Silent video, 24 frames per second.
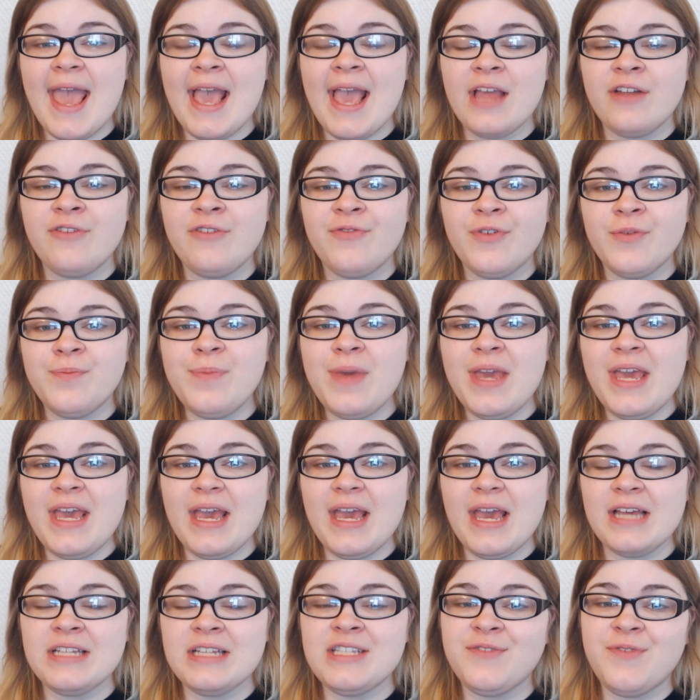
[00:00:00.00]
And for
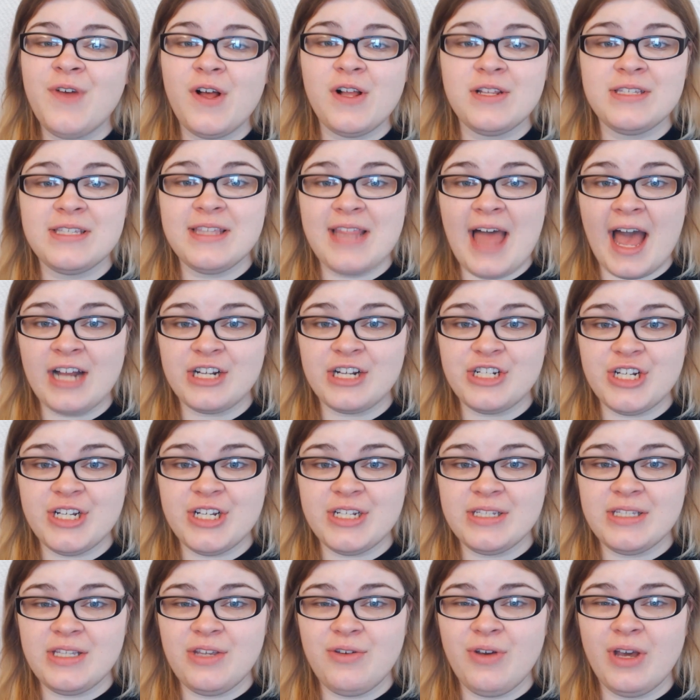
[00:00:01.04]
me, it's false
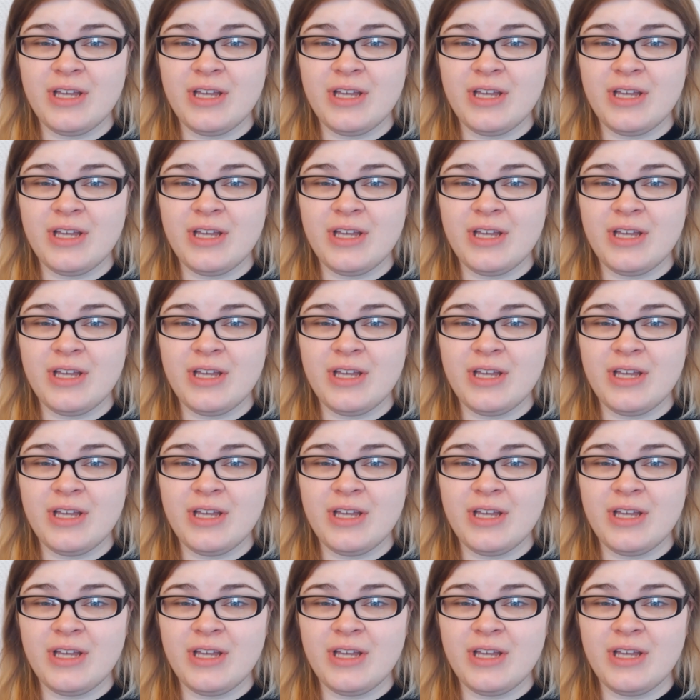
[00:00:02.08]
lashes.